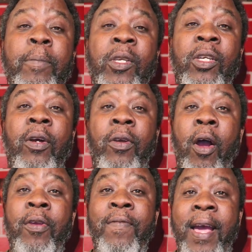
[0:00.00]
So,
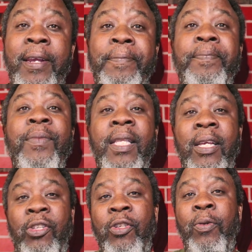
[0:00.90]
are you ready?
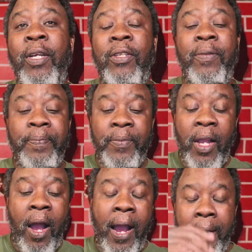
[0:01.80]
Let's do this.
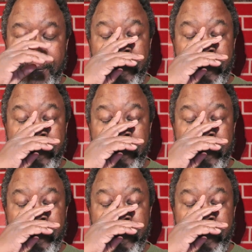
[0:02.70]
All right.